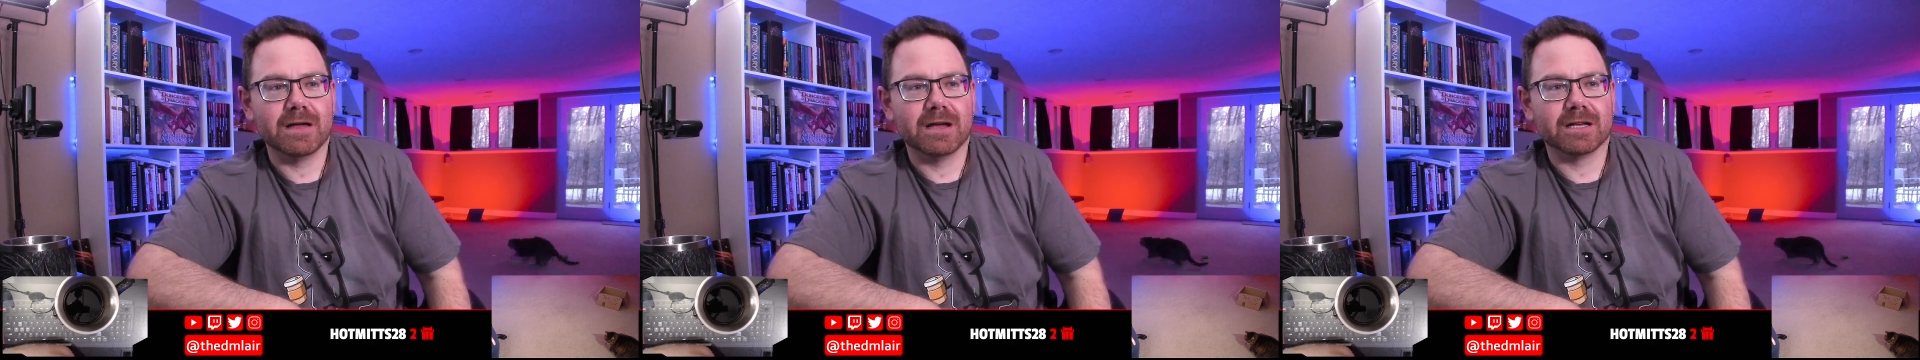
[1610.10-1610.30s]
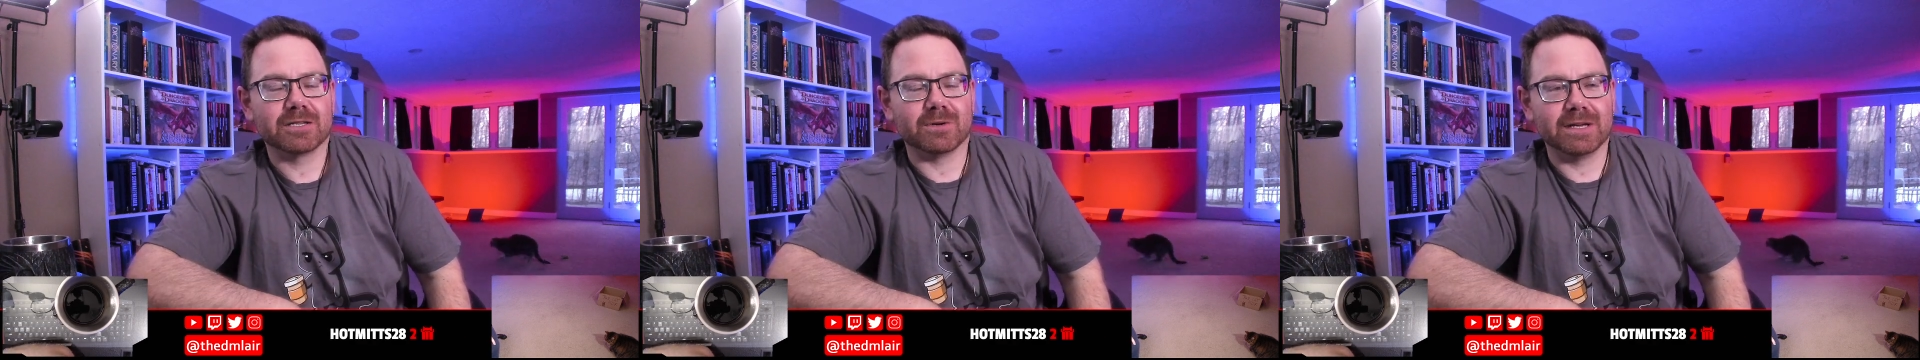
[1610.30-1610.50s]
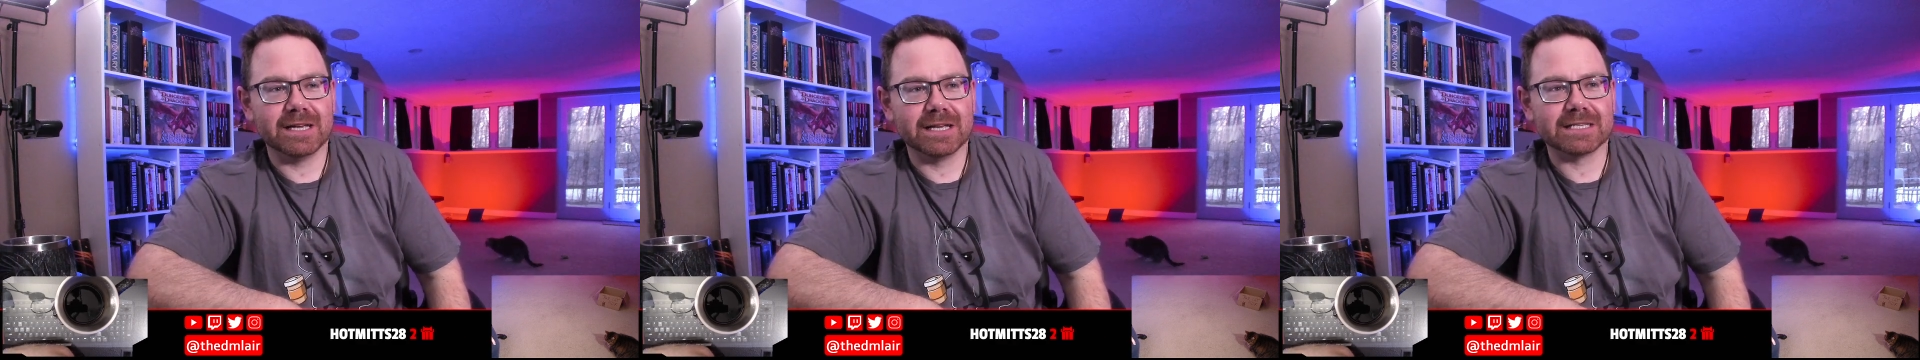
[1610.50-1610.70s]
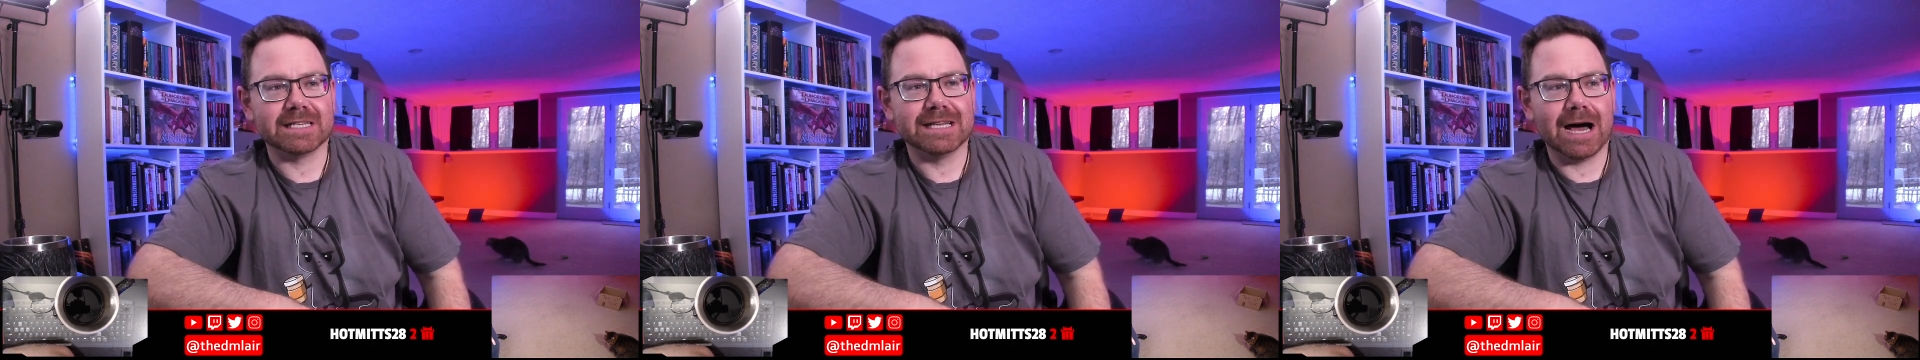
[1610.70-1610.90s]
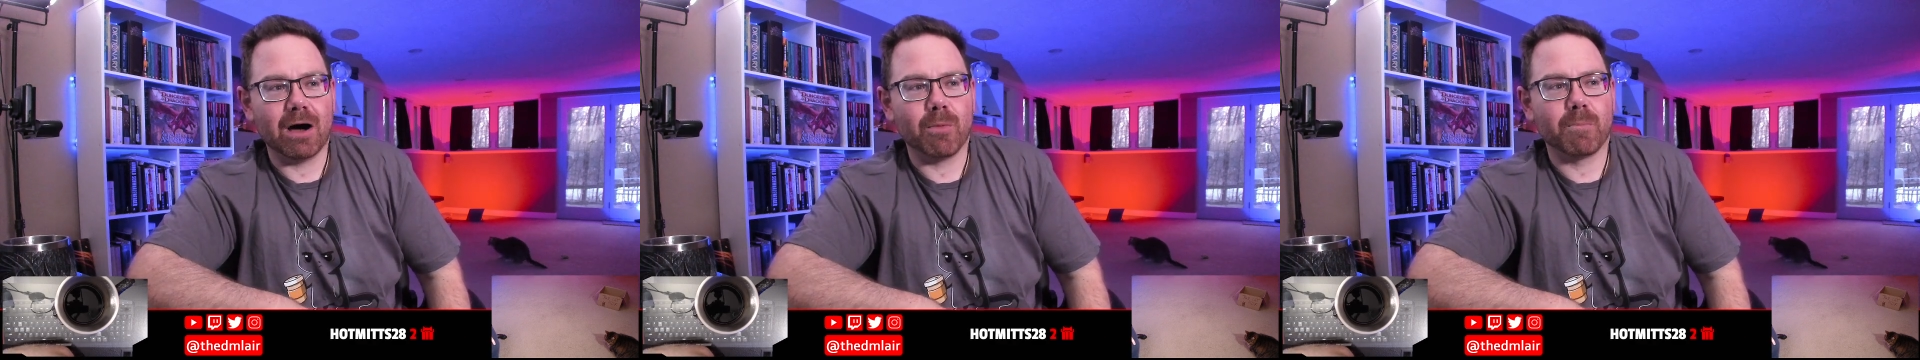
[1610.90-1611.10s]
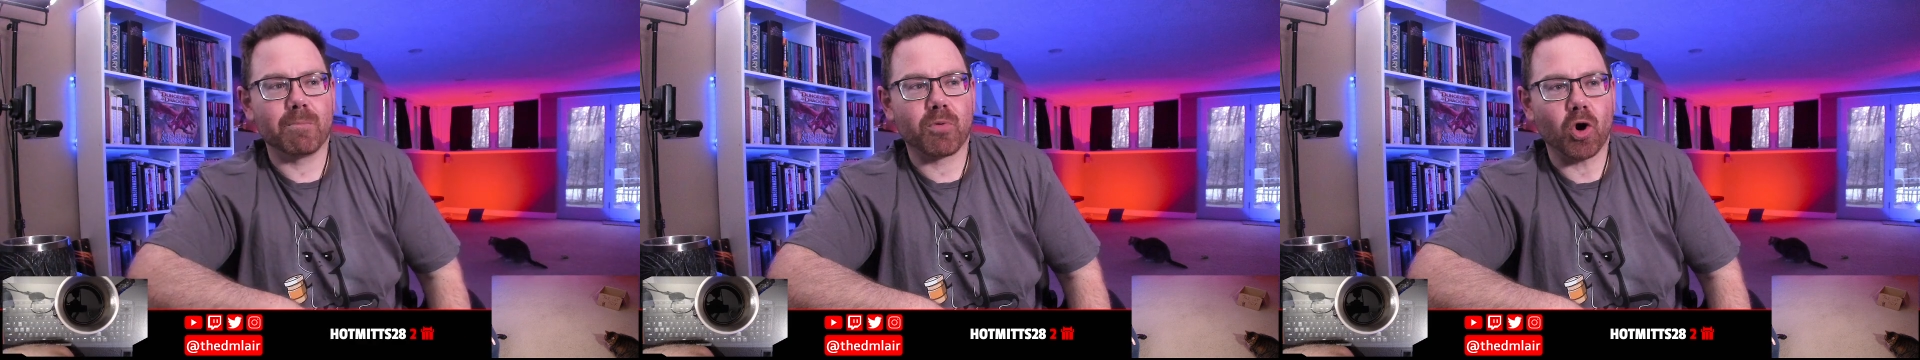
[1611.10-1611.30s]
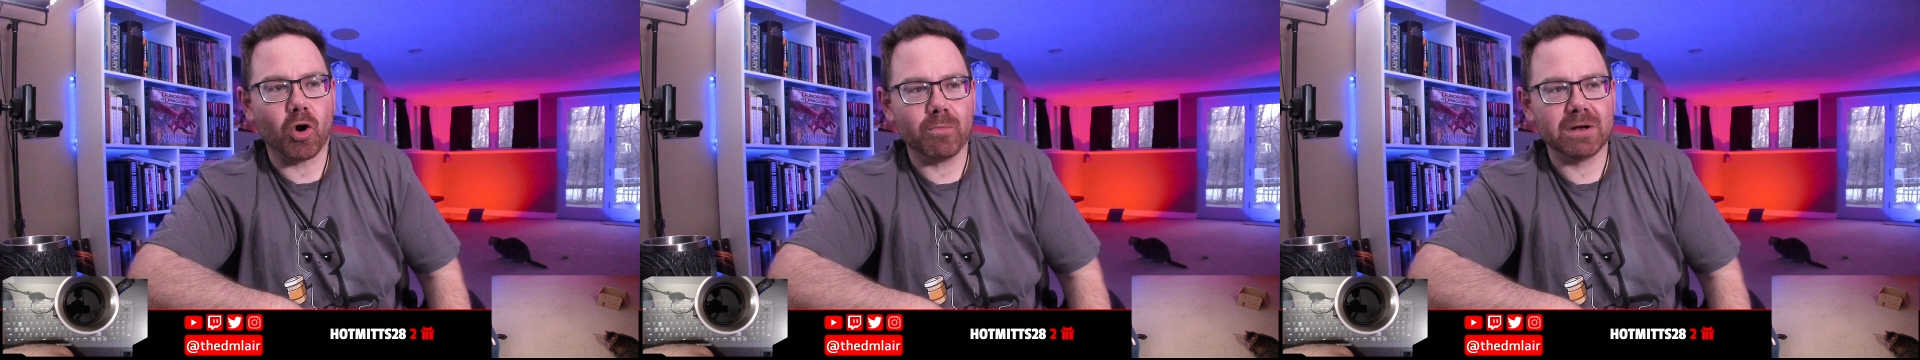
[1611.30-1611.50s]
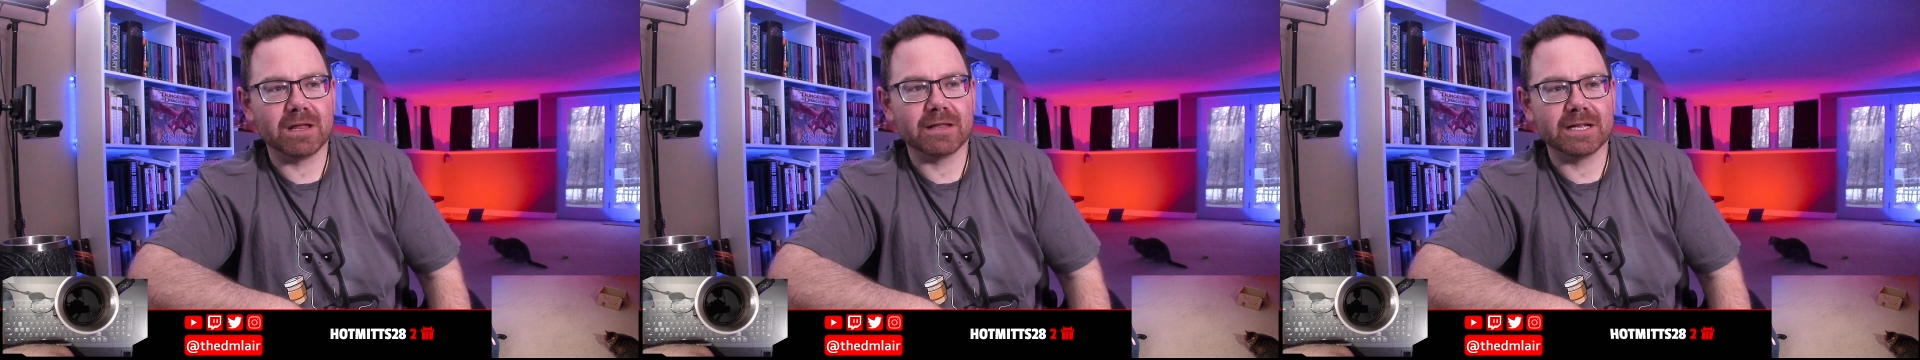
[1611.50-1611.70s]
So he is now
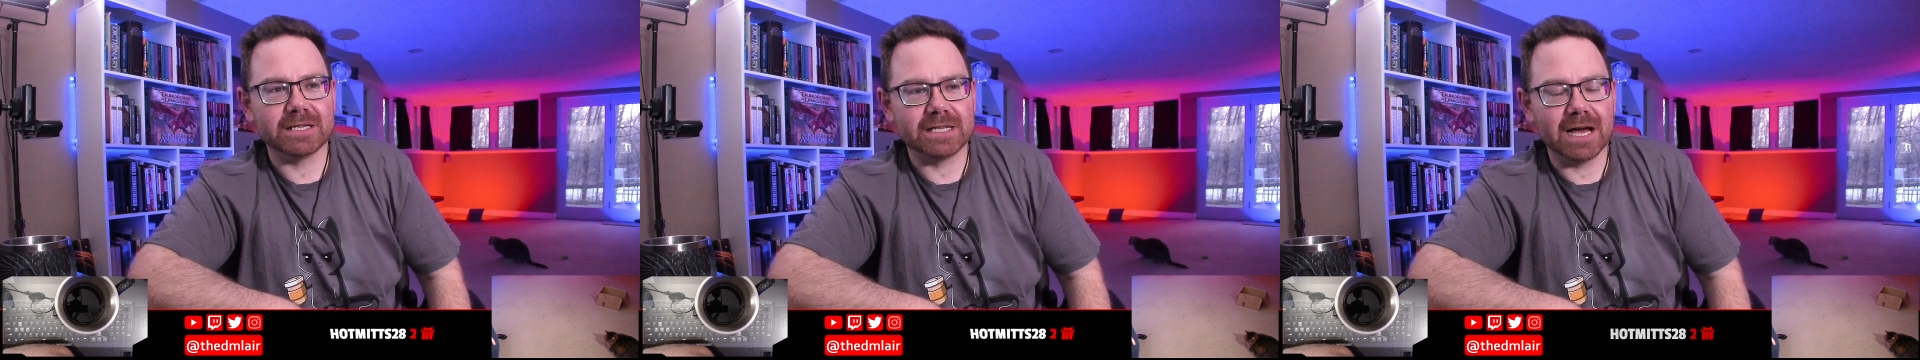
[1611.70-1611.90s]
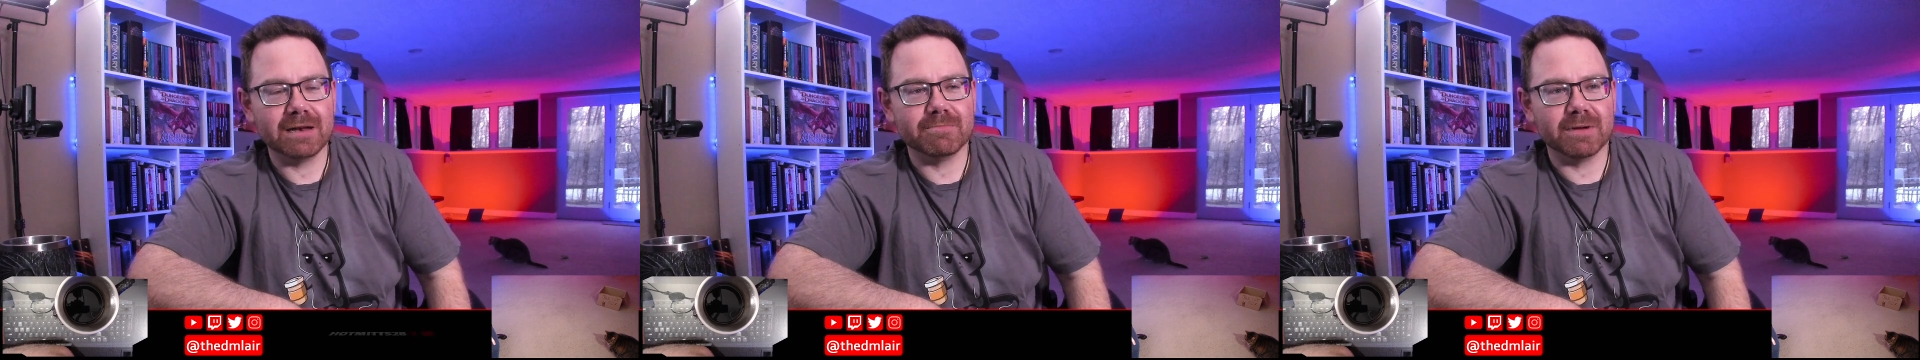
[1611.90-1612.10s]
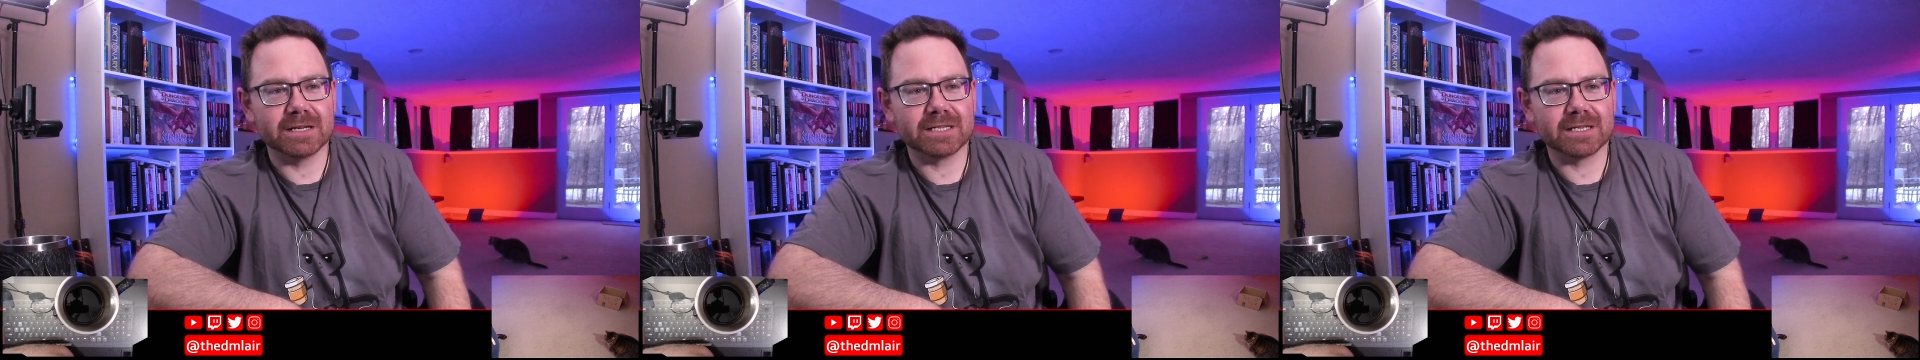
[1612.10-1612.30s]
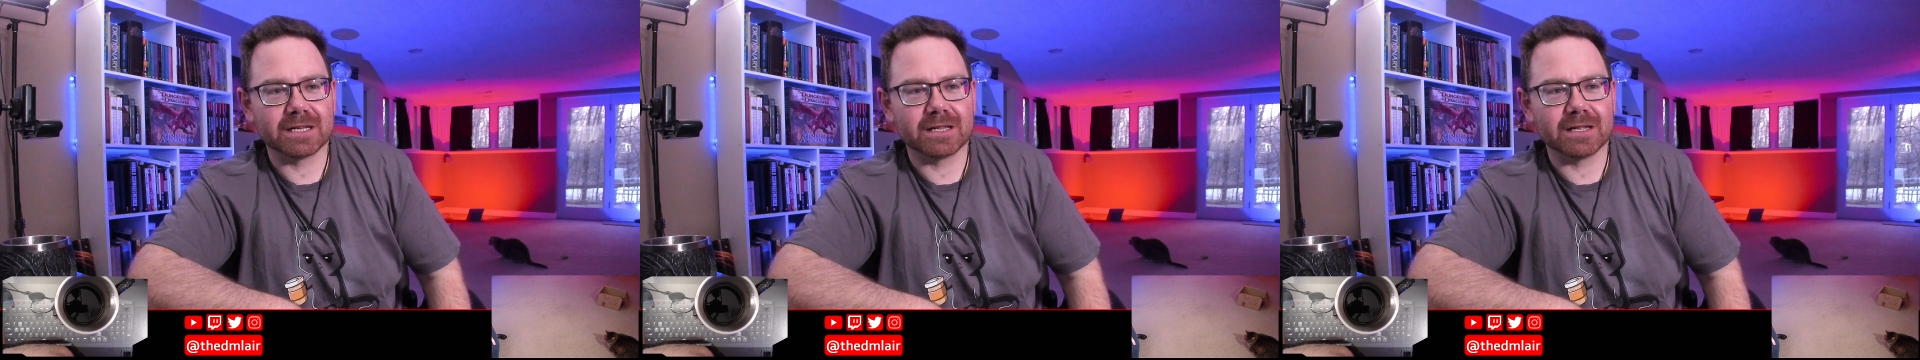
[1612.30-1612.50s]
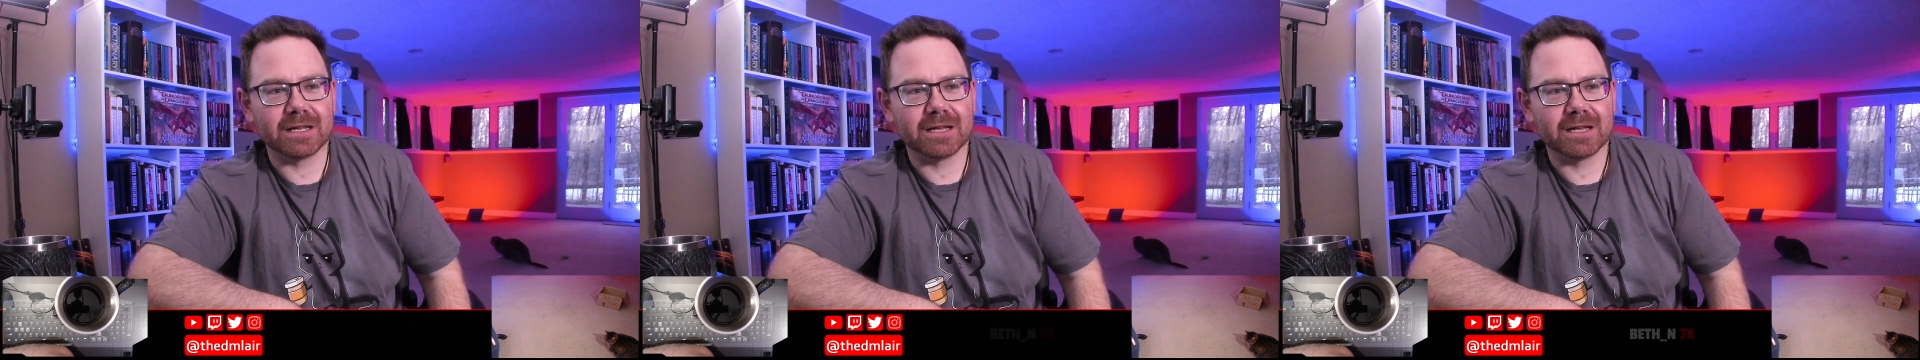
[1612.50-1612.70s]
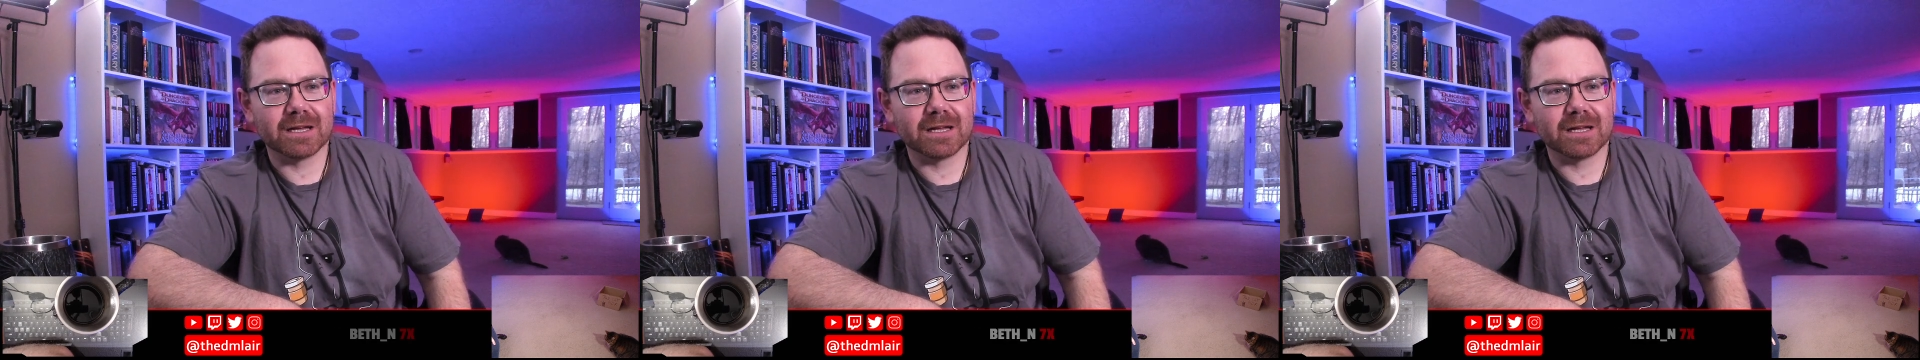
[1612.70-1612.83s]
permanently dead, basically.